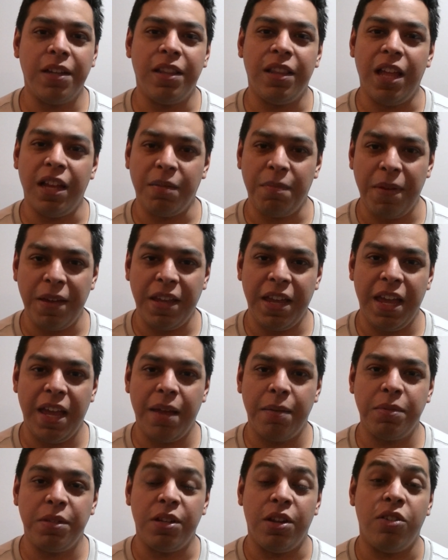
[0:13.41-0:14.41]
collect my
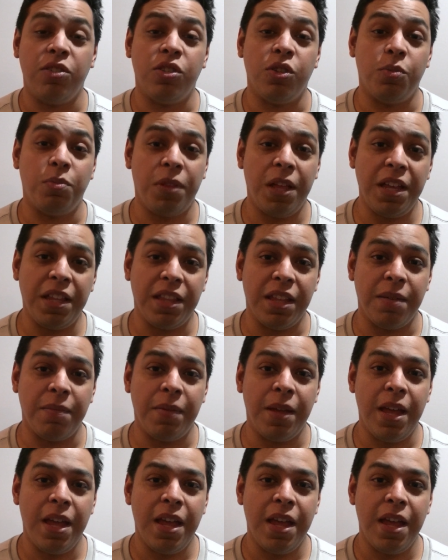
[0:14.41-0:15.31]
games, and also play them.